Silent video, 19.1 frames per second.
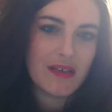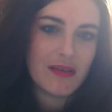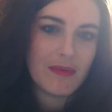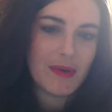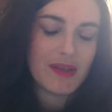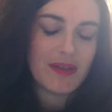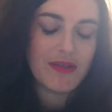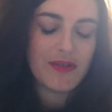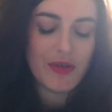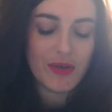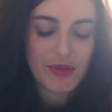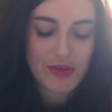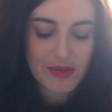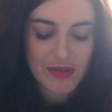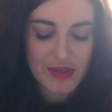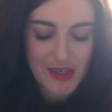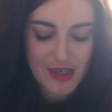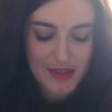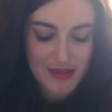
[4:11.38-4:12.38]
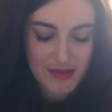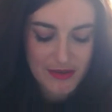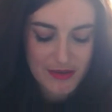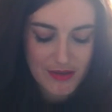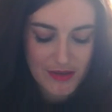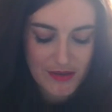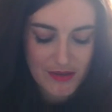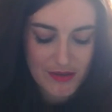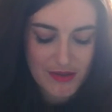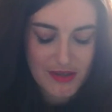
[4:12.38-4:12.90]
But the doctor
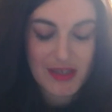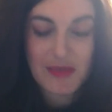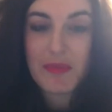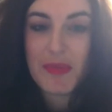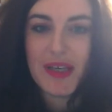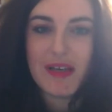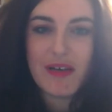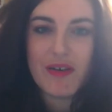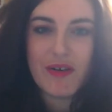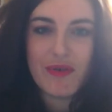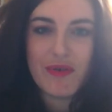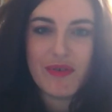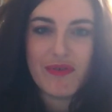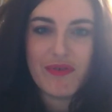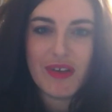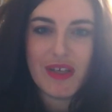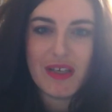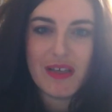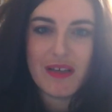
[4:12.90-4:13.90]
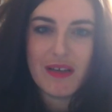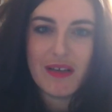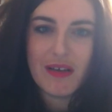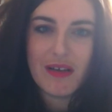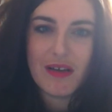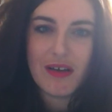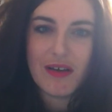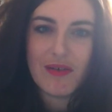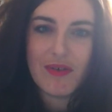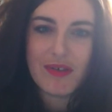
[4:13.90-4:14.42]
that did my echography
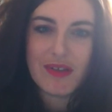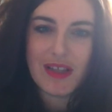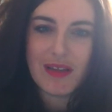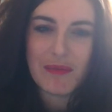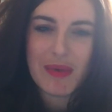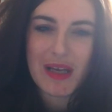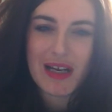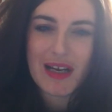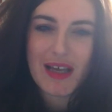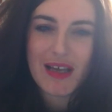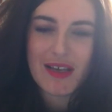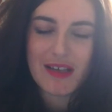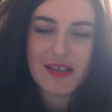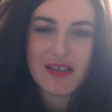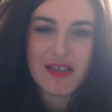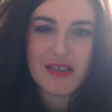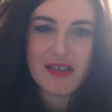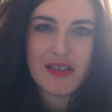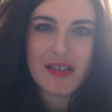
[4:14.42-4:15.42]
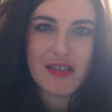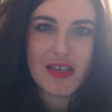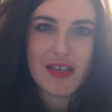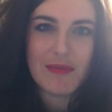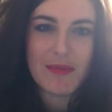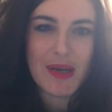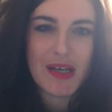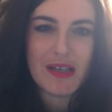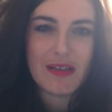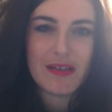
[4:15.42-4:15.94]
looked at my leg, and she
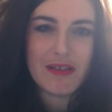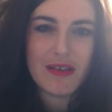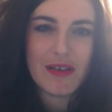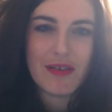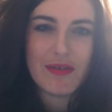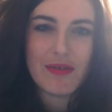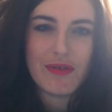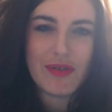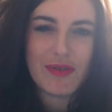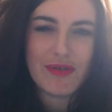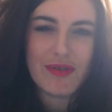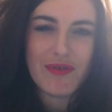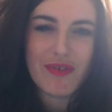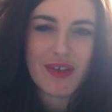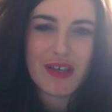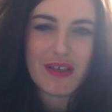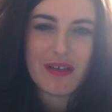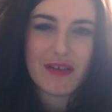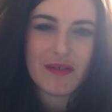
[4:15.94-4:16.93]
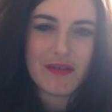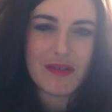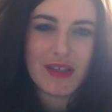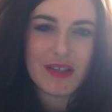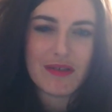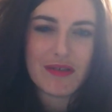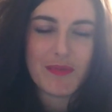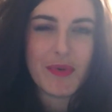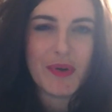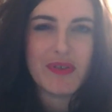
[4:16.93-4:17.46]
said, well, you know, don't you think, you know,
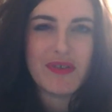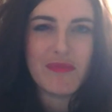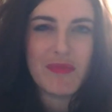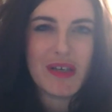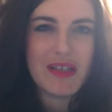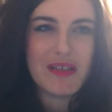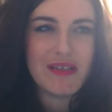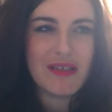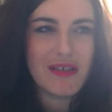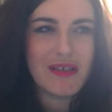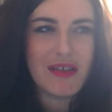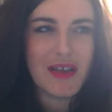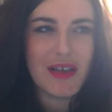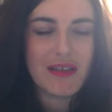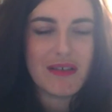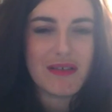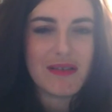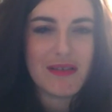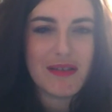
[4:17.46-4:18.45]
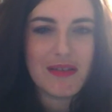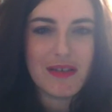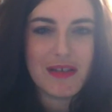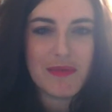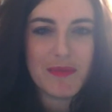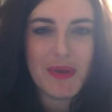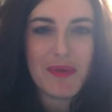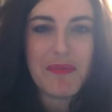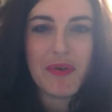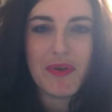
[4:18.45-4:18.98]
there's a possibility that
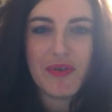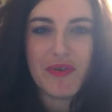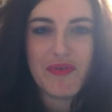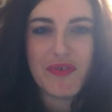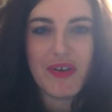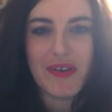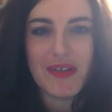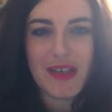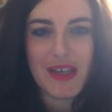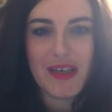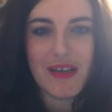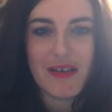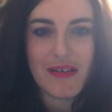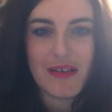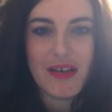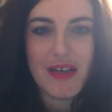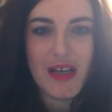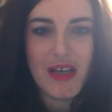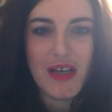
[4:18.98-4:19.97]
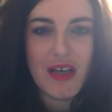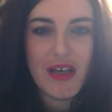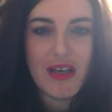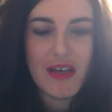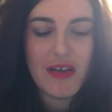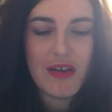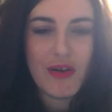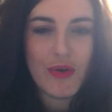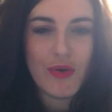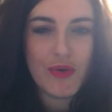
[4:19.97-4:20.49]
this pimple you've got here
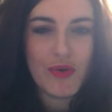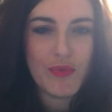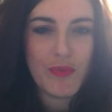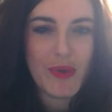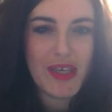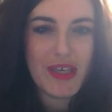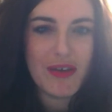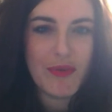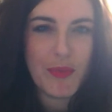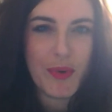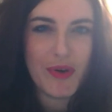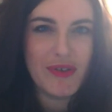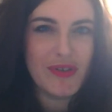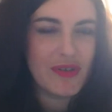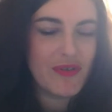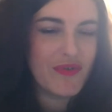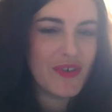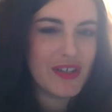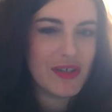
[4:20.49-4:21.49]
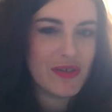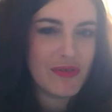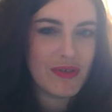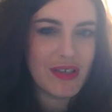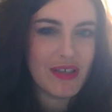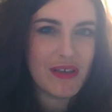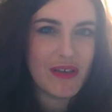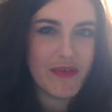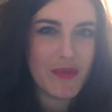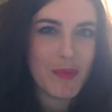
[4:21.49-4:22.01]
could be a point of
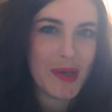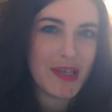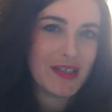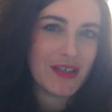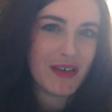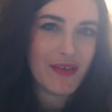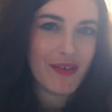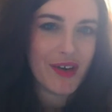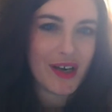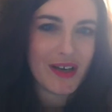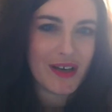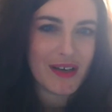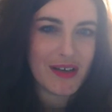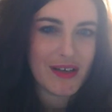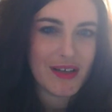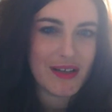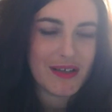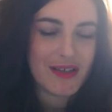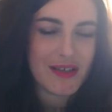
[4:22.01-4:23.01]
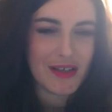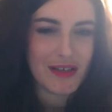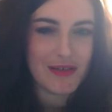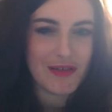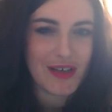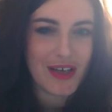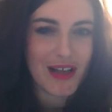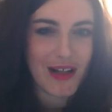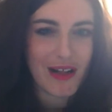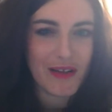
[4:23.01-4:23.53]
entry of a bacteria inside
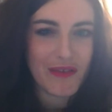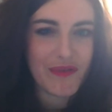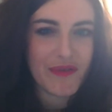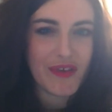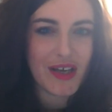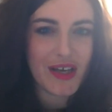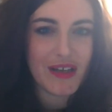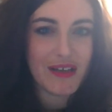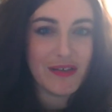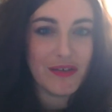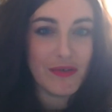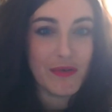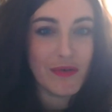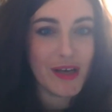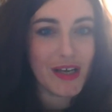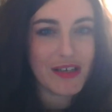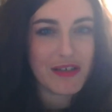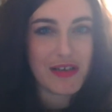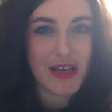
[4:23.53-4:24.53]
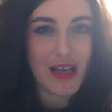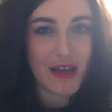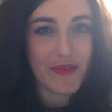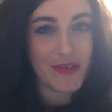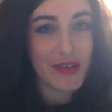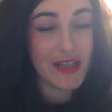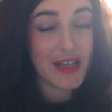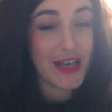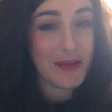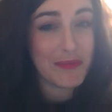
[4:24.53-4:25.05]
your calf, and you actually
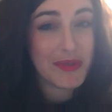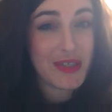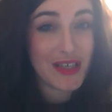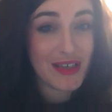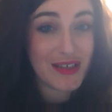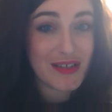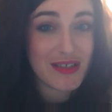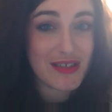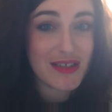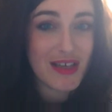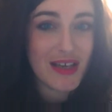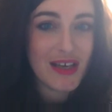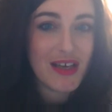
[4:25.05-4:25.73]
have an abscess.